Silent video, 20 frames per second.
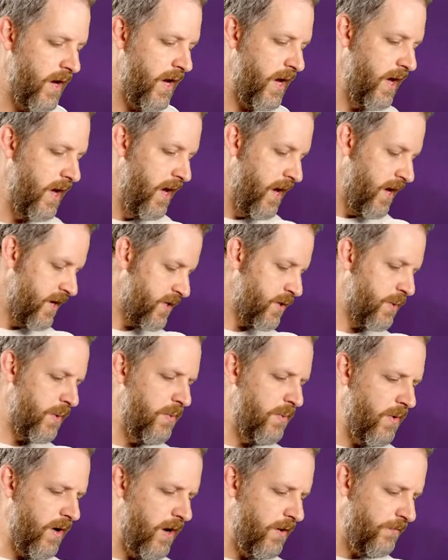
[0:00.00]
Okay, so we
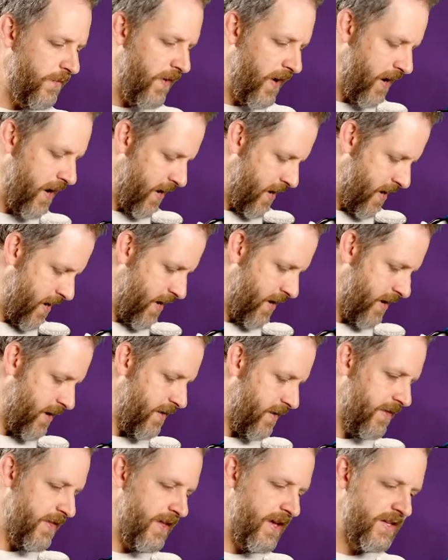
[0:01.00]
want to find
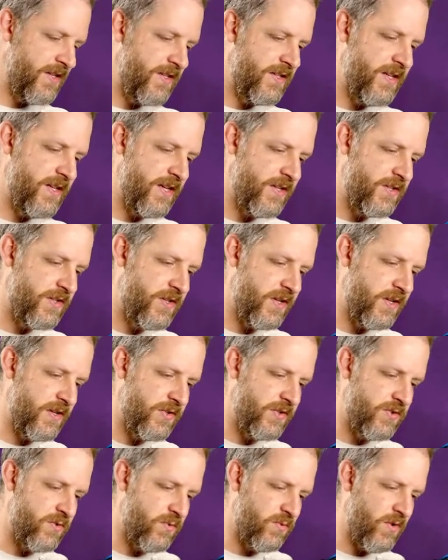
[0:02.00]
this
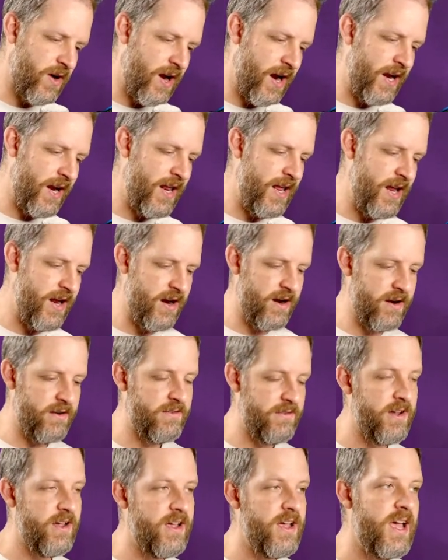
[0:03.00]
distance right here.
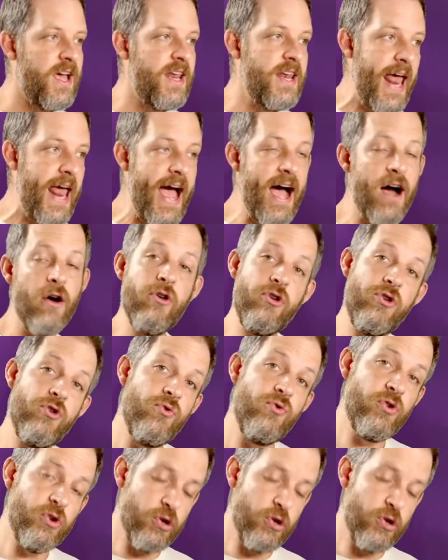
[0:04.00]
Now, you